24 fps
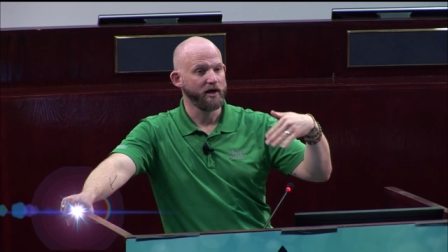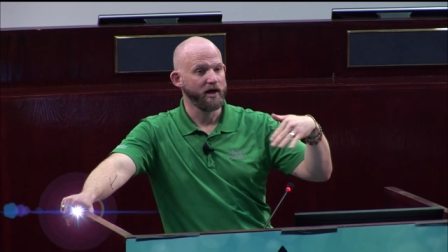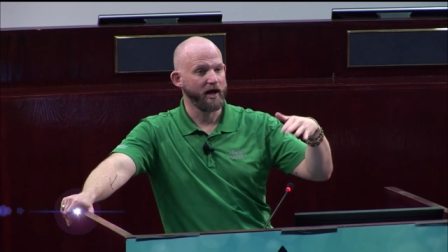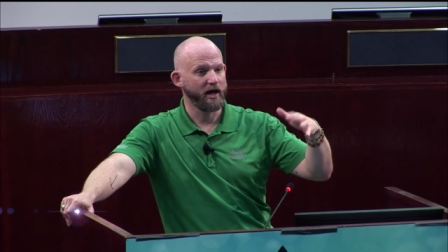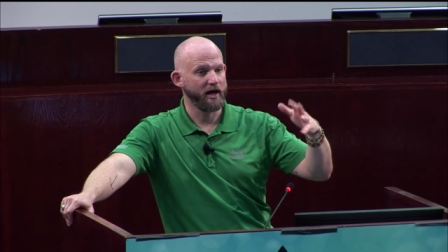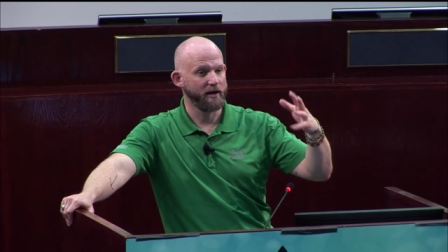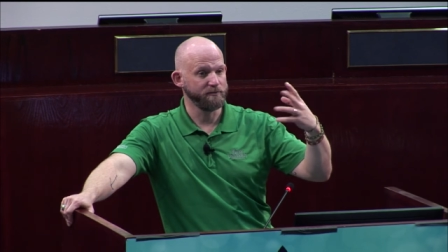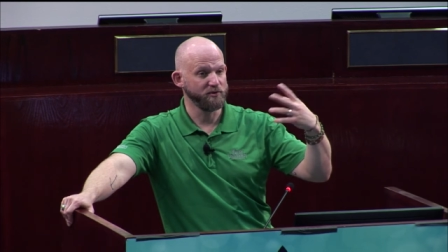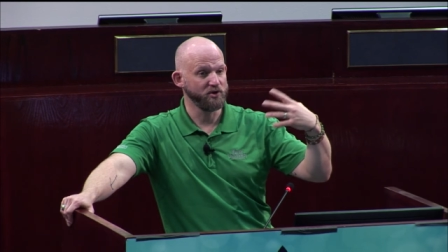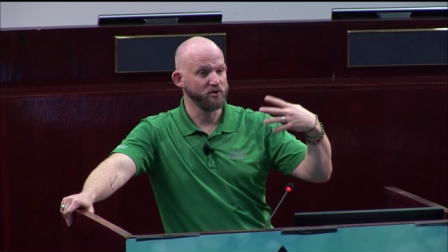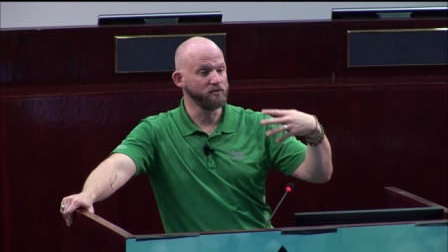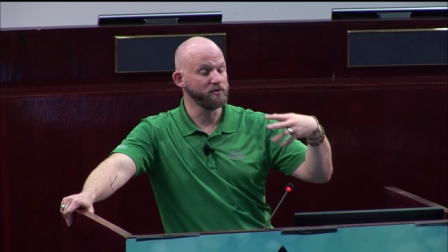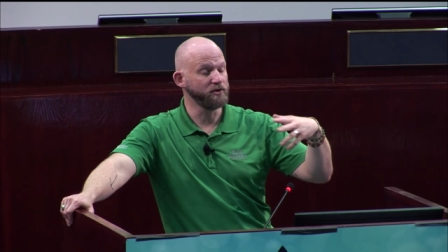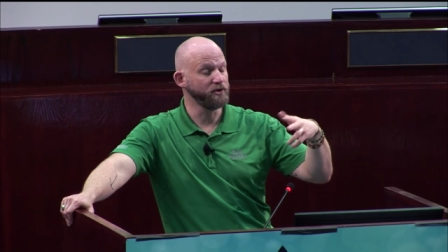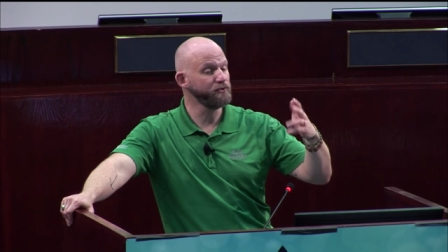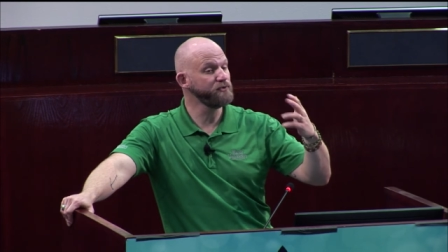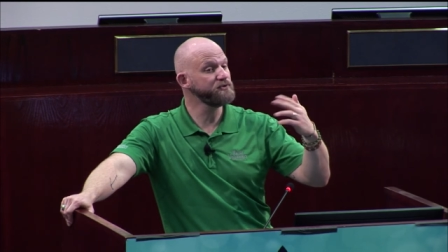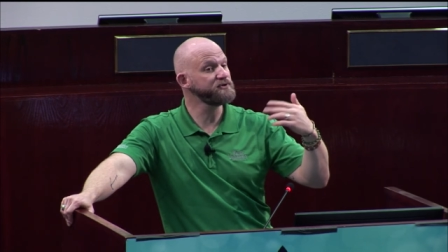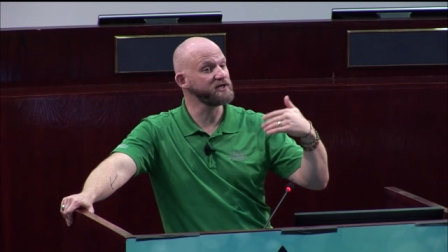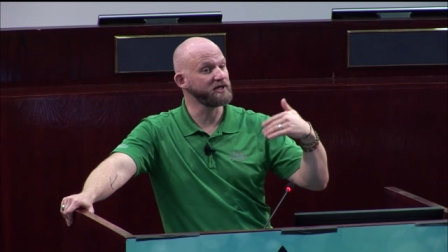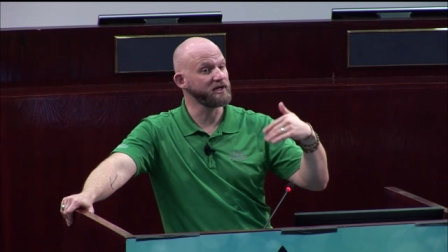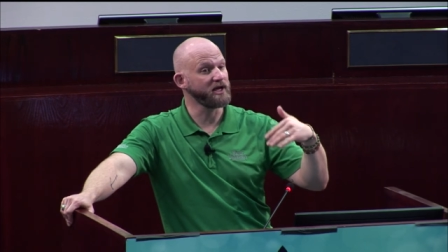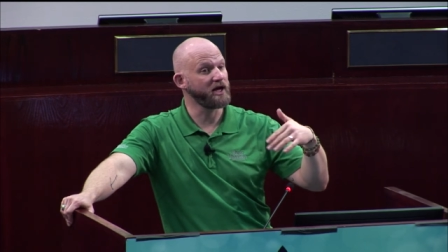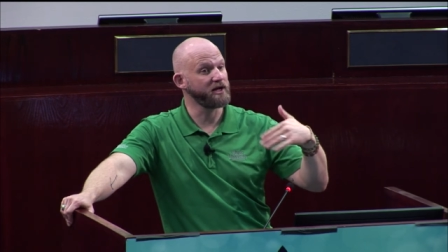um, you
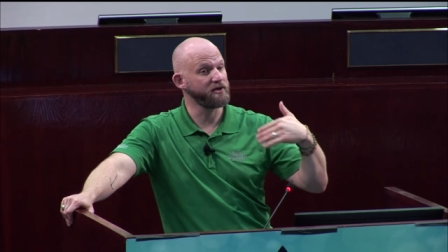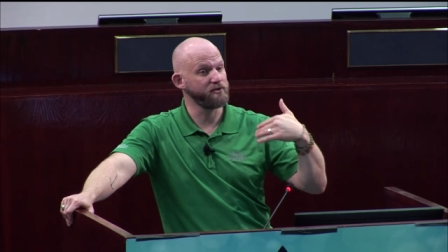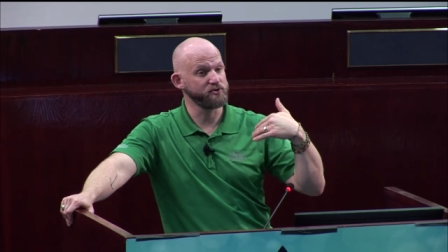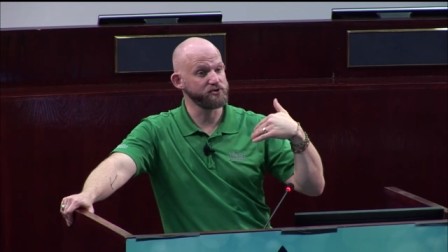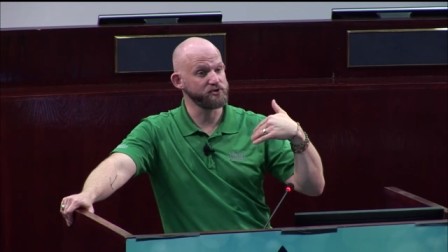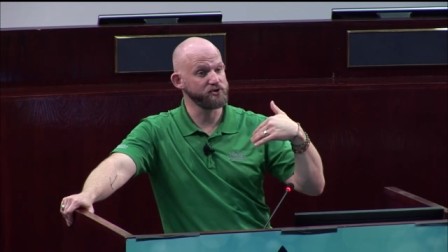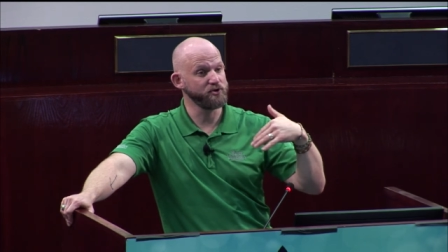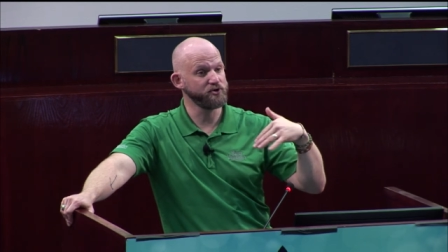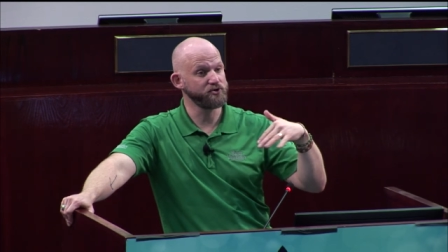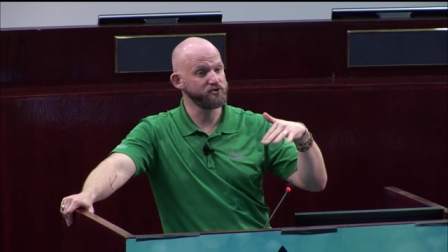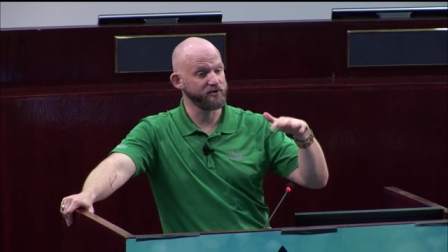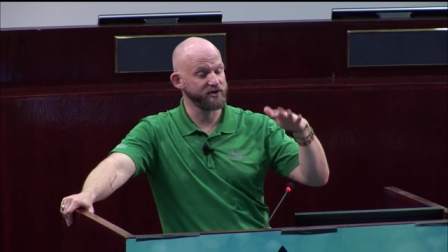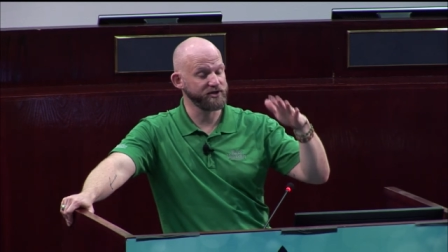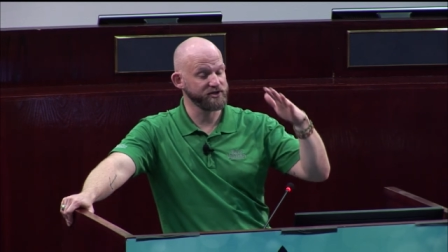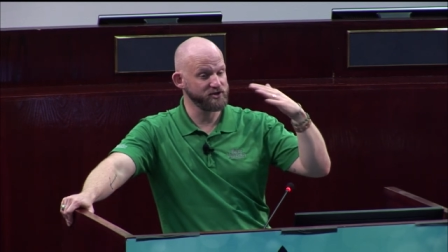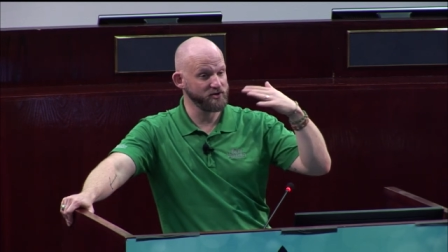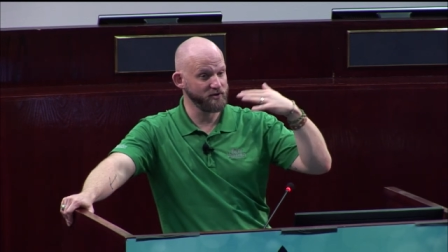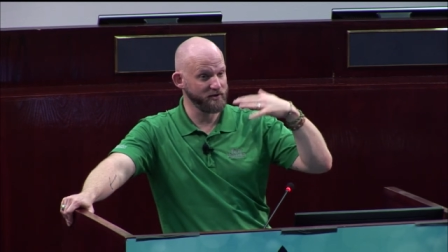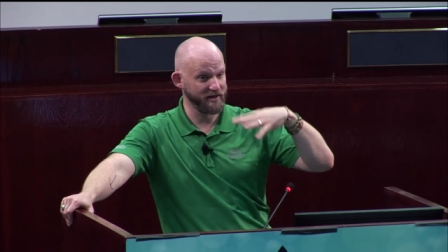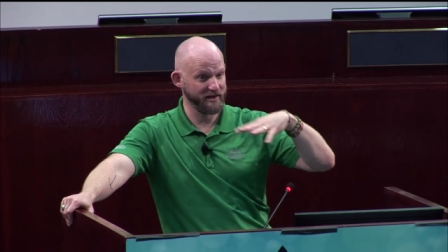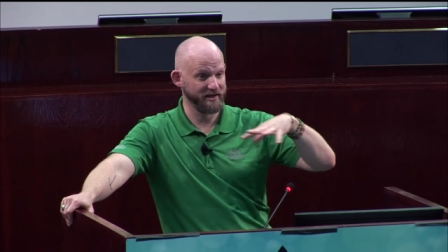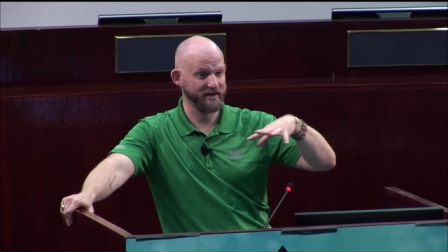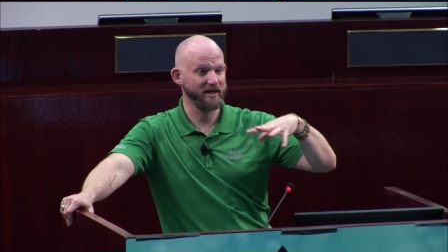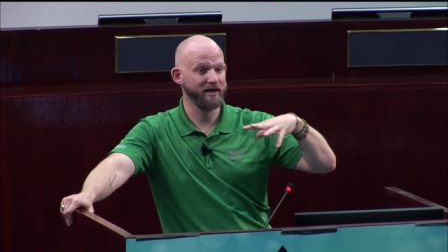lose a lot of those nutrients, so
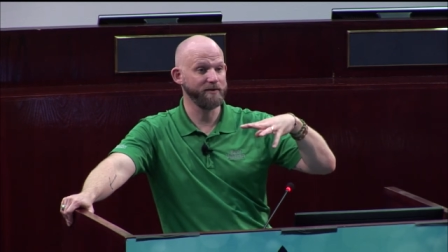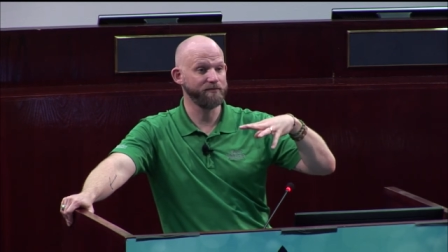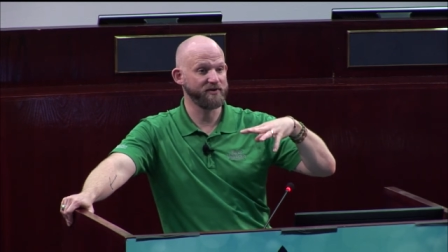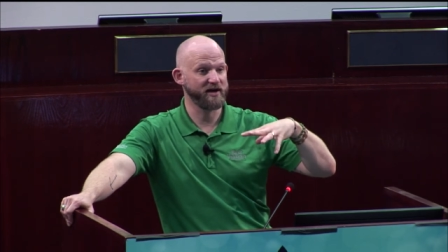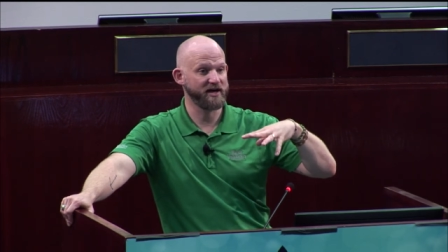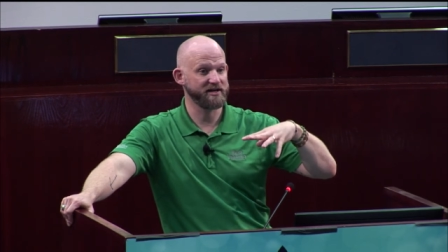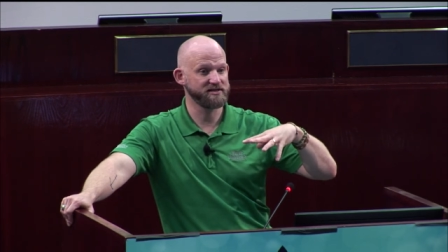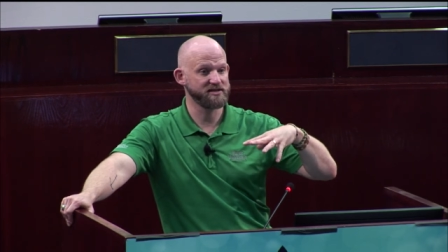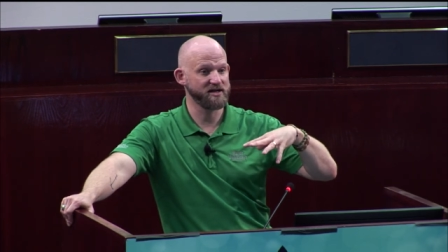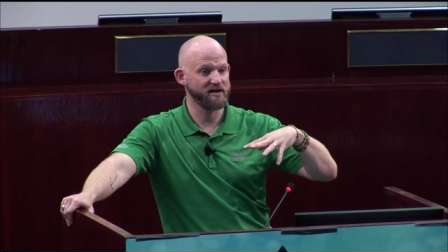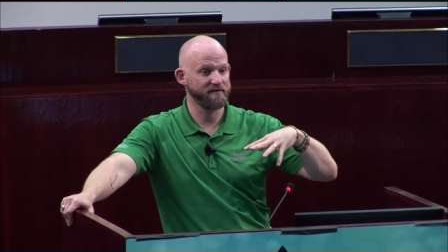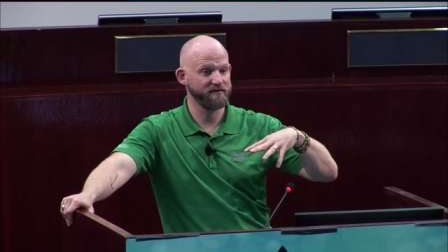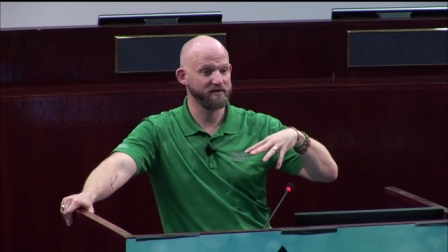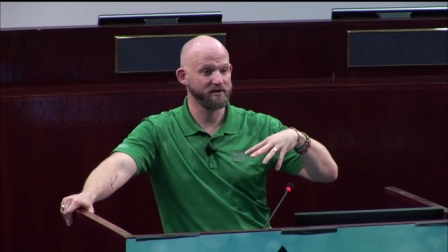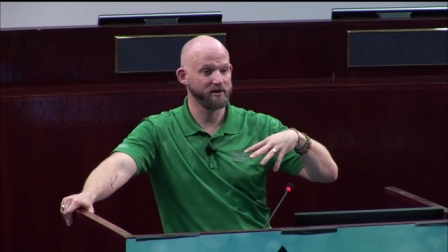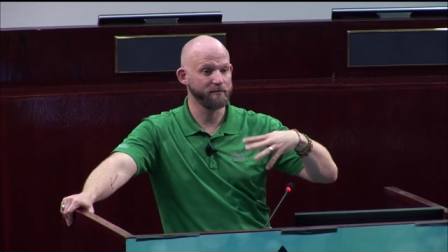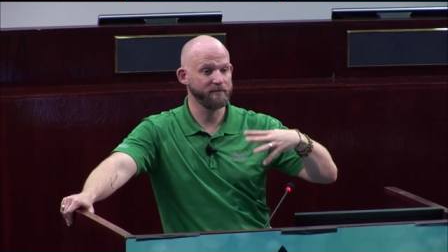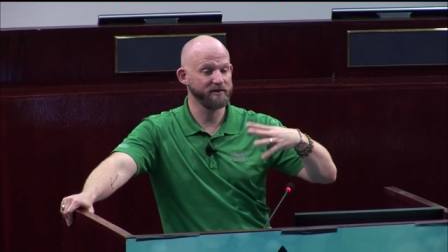you can keep that stuff in there.